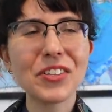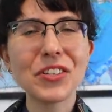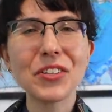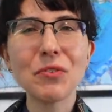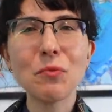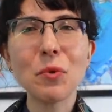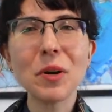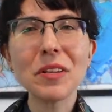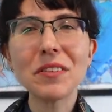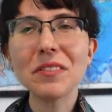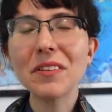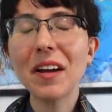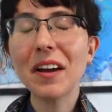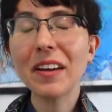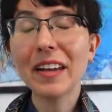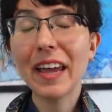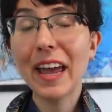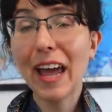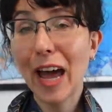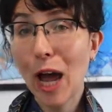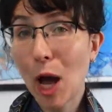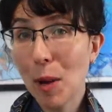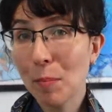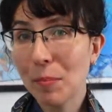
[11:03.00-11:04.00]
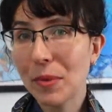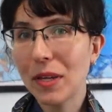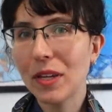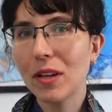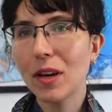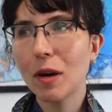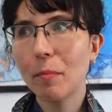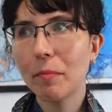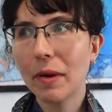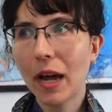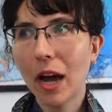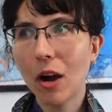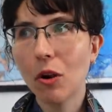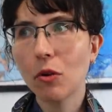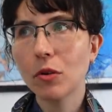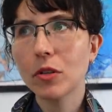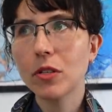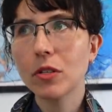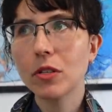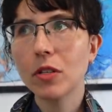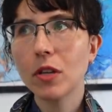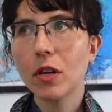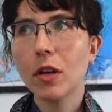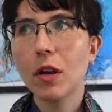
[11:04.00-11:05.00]
she was not happy
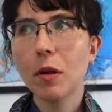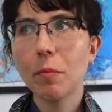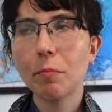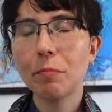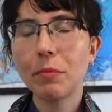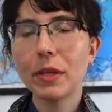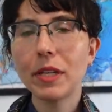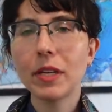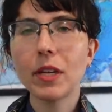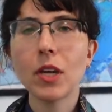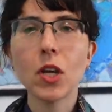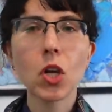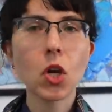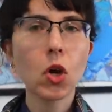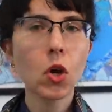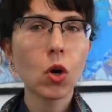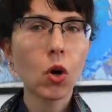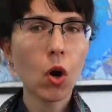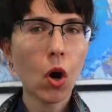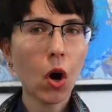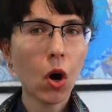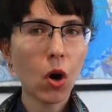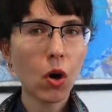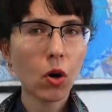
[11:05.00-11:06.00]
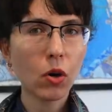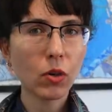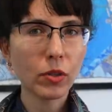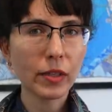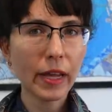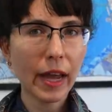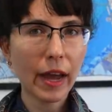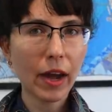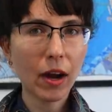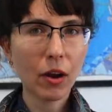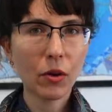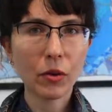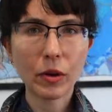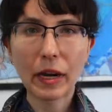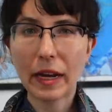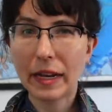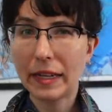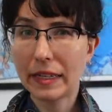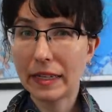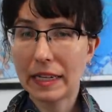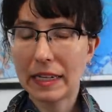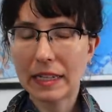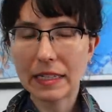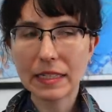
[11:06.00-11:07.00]
about being called out,
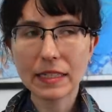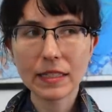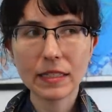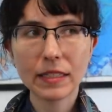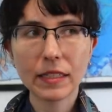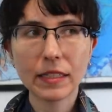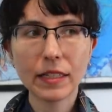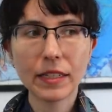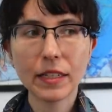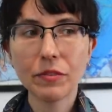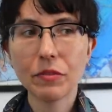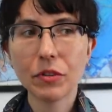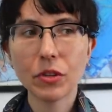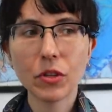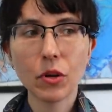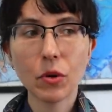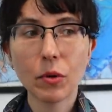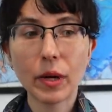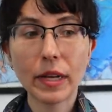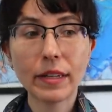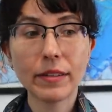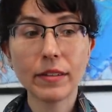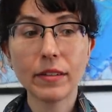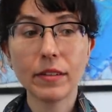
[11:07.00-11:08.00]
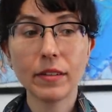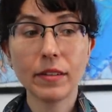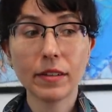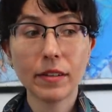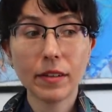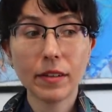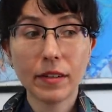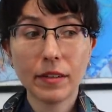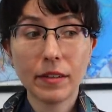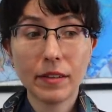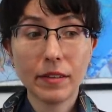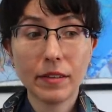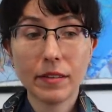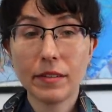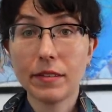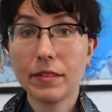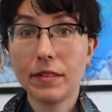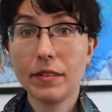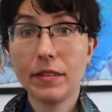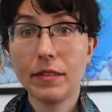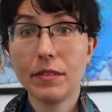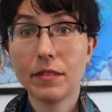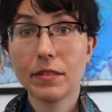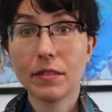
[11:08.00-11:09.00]
I guess, even though I didn't, I didn't
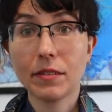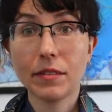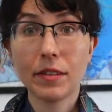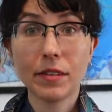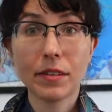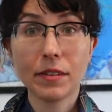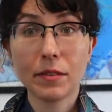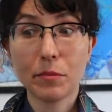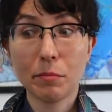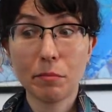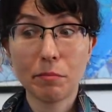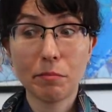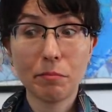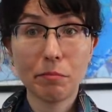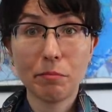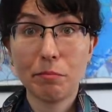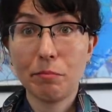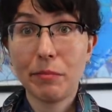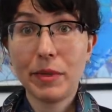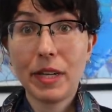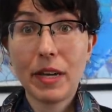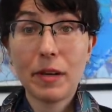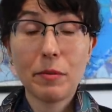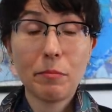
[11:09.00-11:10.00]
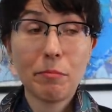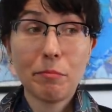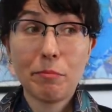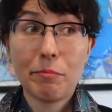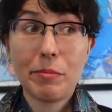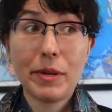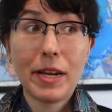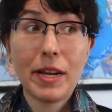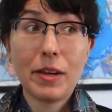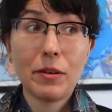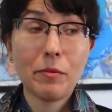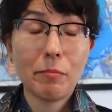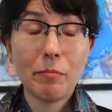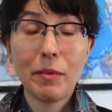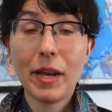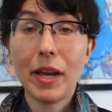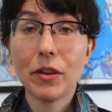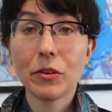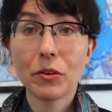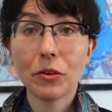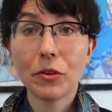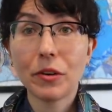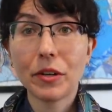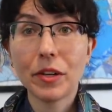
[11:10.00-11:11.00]
say it in like a ma bad
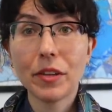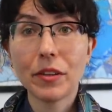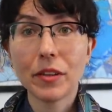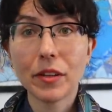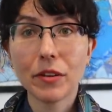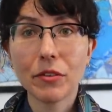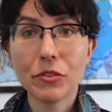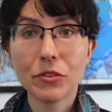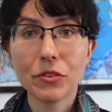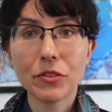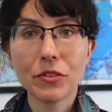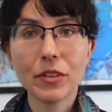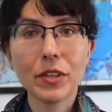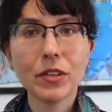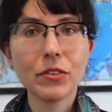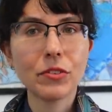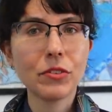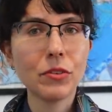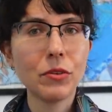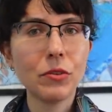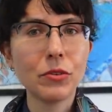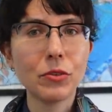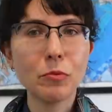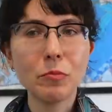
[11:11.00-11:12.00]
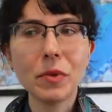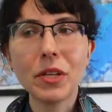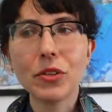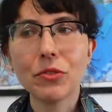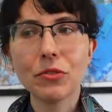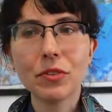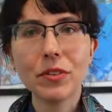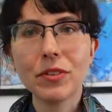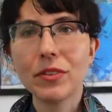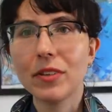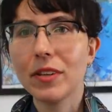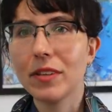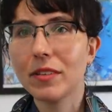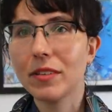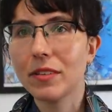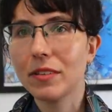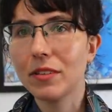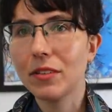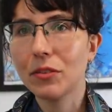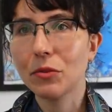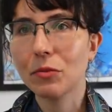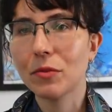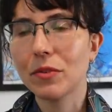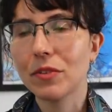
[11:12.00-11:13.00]
manner or anything. I was just like, so Dimitri said that
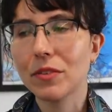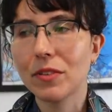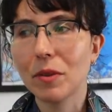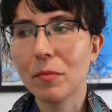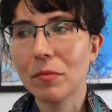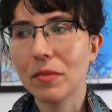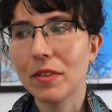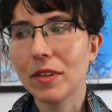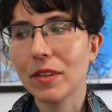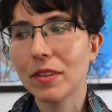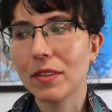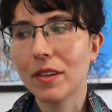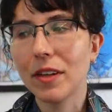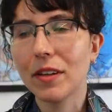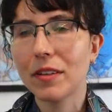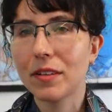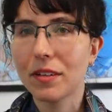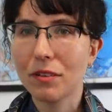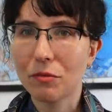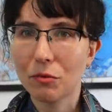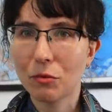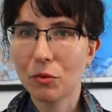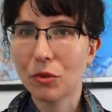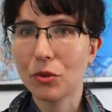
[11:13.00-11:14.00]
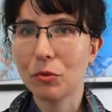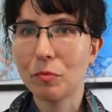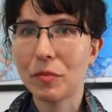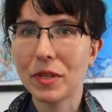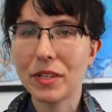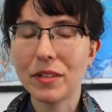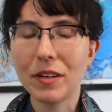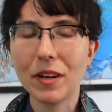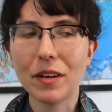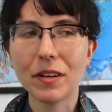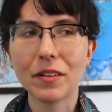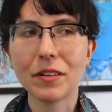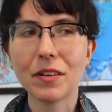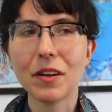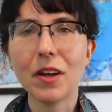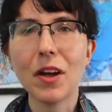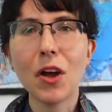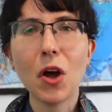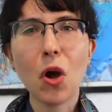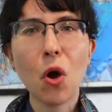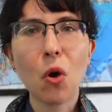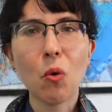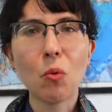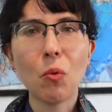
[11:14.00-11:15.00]
this was something that could be done.
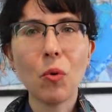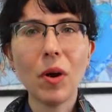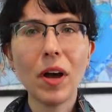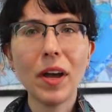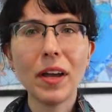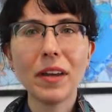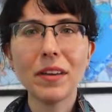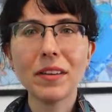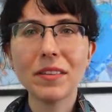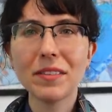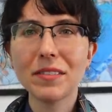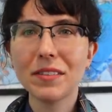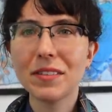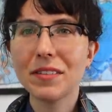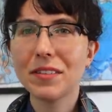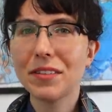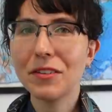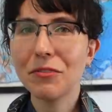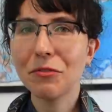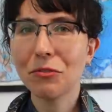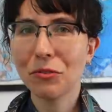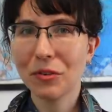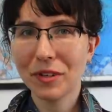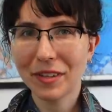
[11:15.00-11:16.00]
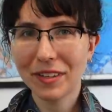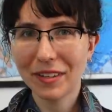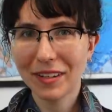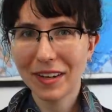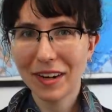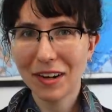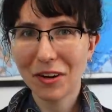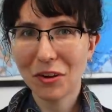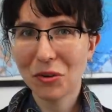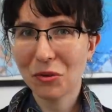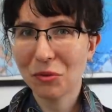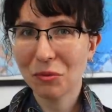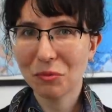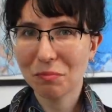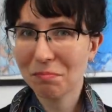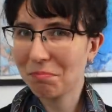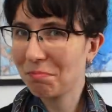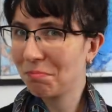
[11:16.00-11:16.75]
Why is it different now?